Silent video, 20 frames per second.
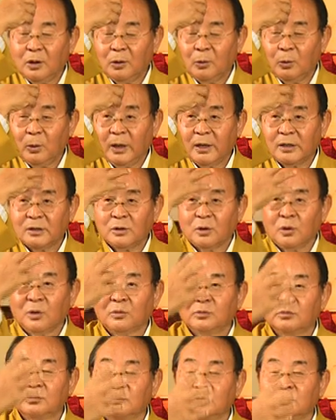White
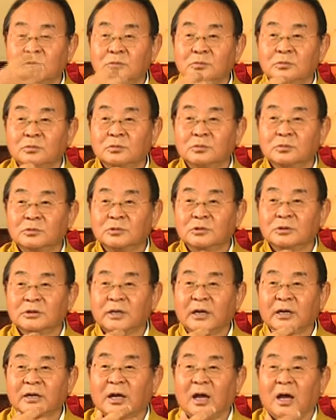Om,
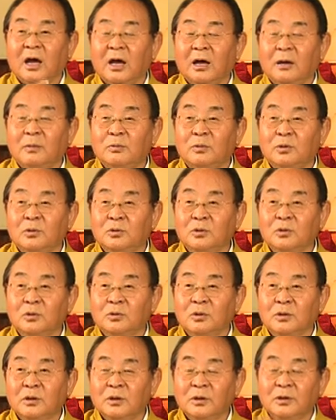Red Ah, Blue
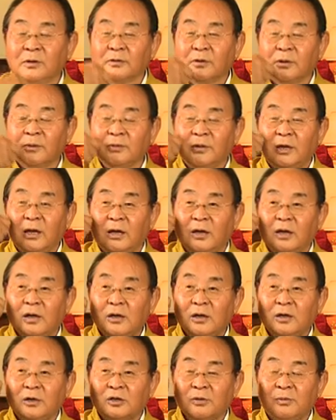Hung. From there,
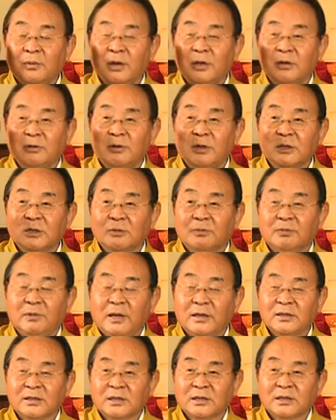tremendous rays of
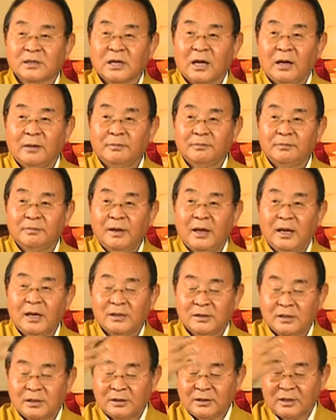blessings come
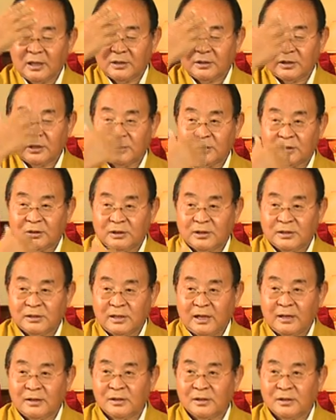as they touch the three
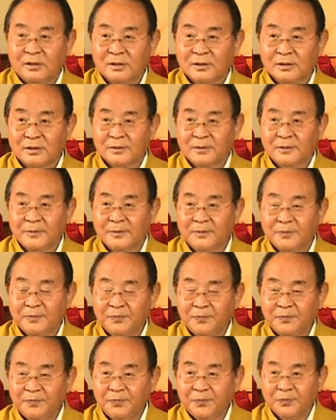centers.
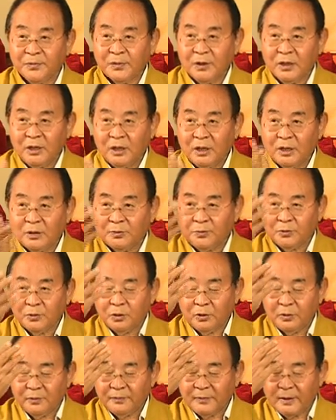It
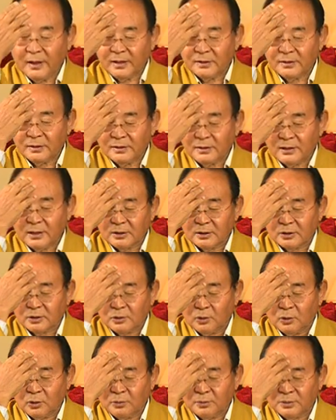purifies, it touches,
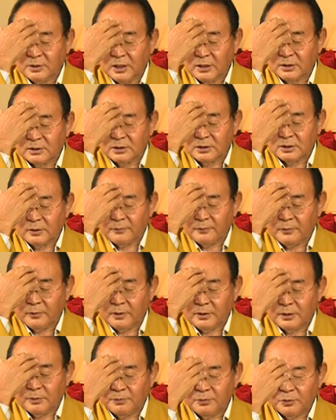Om touches the
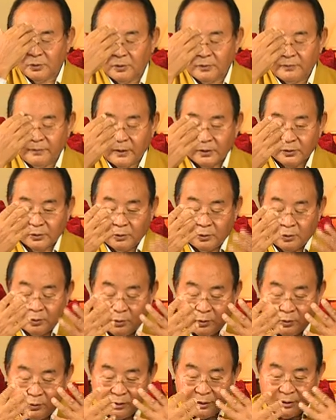forehead, it purifies
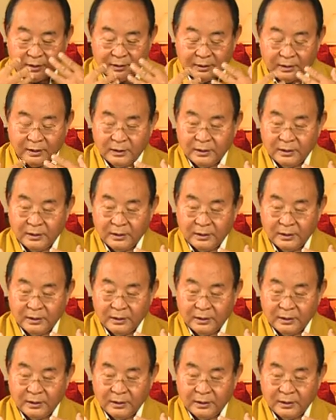all the